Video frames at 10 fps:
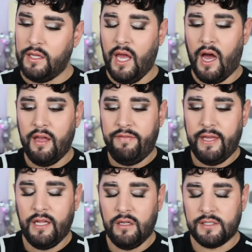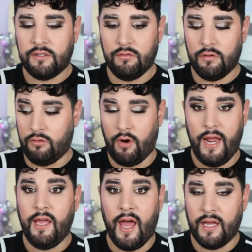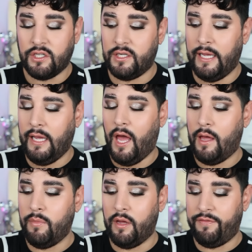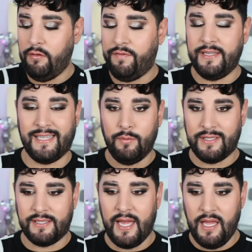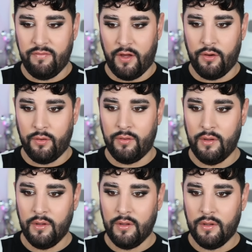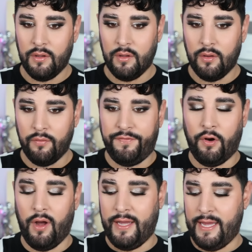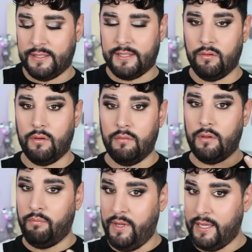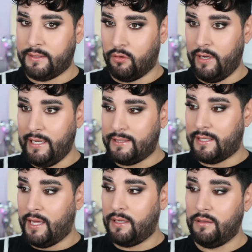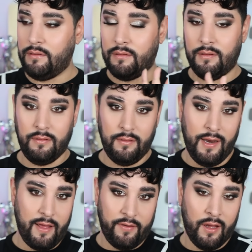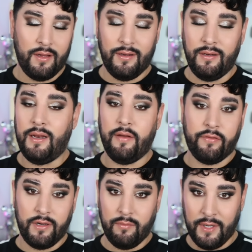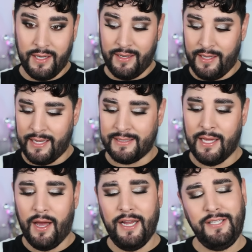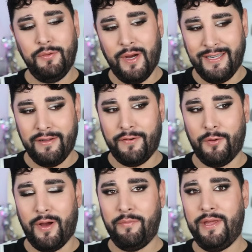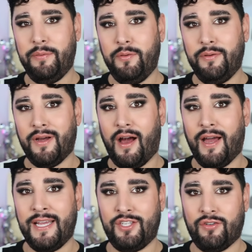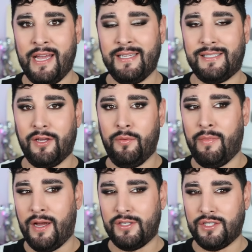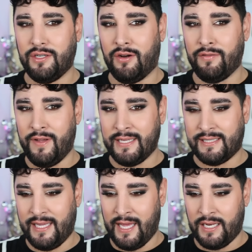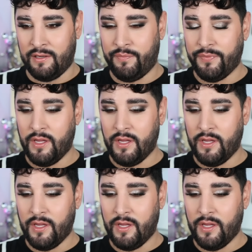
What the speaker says: Yeah, I think it looks great, actually. A few things I would say, though, so Mia's oily skin, never in a million years. I do wonder, though, why people hydrate so much on their skin.